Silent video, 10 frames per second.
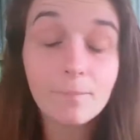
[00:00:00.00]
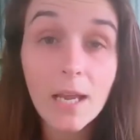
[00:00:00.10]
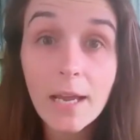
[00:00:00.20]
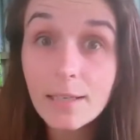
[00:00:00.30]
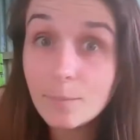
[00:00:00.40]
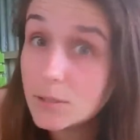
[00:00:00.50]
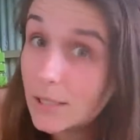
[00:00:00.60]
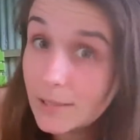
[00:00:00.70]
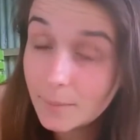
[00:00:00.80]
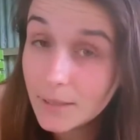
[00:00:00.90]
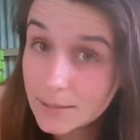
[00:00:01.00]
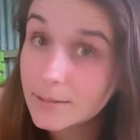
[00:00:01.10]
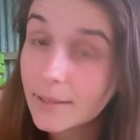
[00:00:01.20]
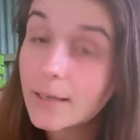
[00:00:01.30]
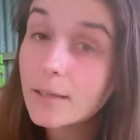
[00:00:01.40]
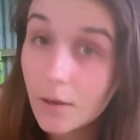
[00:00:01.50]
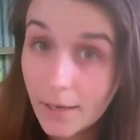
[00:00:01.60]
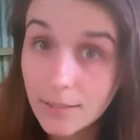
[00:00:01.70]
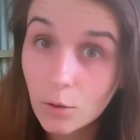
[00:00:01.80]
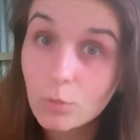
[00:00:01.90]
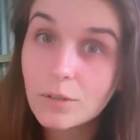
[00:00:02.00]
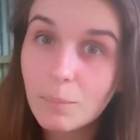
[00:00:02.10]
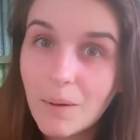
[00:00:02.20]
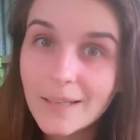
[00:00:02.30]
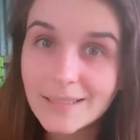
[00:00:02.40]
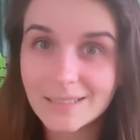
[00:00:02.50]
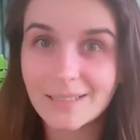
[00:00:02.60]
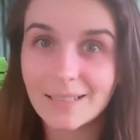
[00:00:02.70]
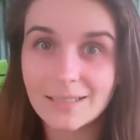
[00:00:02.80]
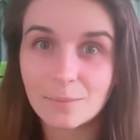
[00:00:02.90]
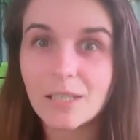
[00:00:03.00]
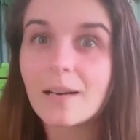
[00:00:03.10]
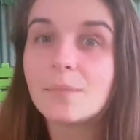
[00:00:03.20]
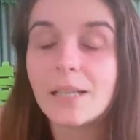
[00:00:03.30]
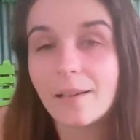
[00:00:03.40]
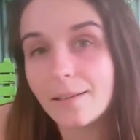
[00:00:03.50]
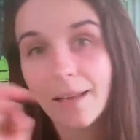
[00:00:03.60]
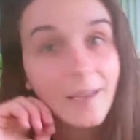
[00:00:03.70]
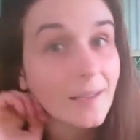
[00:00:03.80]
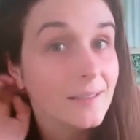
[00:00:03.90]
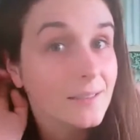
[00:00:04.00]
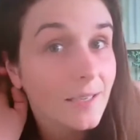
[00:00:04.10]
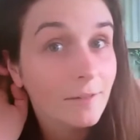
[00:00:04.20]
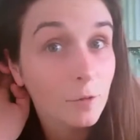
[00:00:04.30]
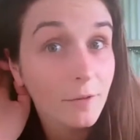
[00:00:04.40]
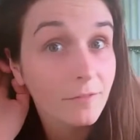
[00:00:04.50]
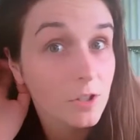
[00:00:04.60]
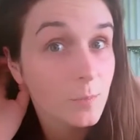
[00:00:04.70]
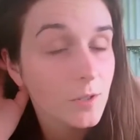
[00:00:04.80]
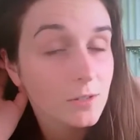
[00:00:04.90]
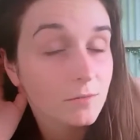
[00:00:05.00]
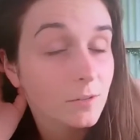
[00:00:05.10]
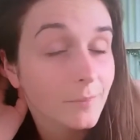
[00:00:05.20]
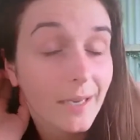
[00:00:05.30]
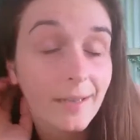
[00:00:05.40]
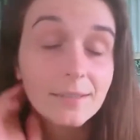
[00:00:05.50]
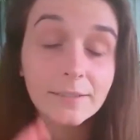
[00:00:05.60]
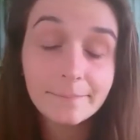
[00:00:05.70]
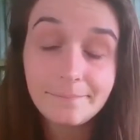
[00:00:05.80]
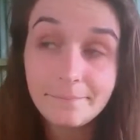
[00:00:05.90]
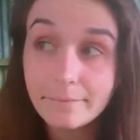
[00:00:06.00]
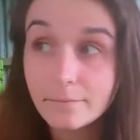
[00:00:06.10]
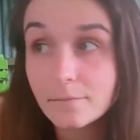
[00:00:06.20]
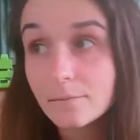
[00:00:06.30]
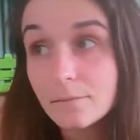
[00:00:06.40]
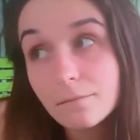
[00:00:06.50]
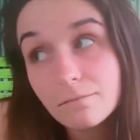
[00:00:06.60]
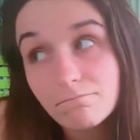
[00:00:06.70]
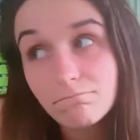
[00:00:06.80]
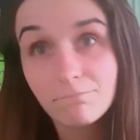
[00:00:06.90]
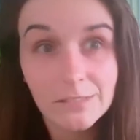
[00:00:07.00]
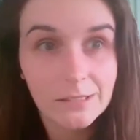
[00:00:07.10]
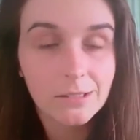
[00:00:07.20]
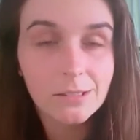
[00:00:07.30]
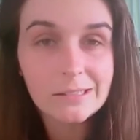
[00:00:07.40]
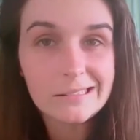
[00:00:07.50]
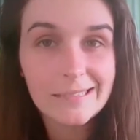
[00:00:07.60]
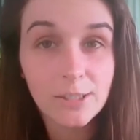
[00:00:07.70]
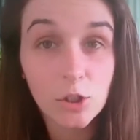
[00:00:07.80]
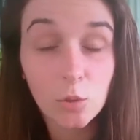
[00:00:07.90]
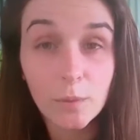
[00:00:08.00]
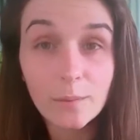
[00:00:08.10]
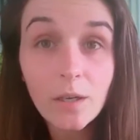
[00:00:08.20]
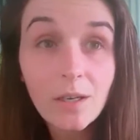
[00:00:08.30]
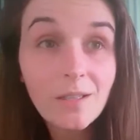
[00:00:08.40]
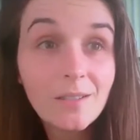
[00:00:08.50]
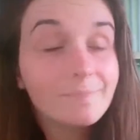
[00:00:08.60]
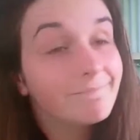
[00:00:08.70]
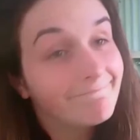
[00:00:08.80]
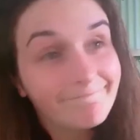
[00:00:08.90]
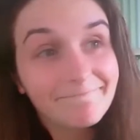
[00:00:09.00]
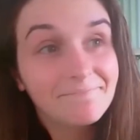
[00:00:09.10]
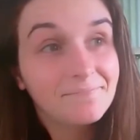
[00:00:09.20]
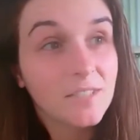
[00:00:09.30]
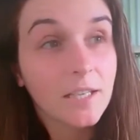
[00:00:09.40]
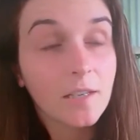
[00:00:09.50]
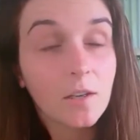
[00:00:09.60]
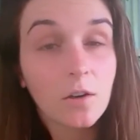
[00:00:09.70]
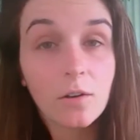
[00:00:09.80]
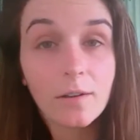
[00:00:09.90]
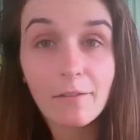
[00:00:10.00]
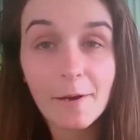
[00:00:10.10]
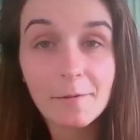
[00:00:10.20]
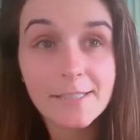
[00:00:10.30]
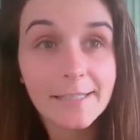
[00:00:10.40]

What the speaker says: And in the mix of that, I had called the police and asked them to come down and remove this person from the house. They took a wee while. Thank God the other flatmate was there.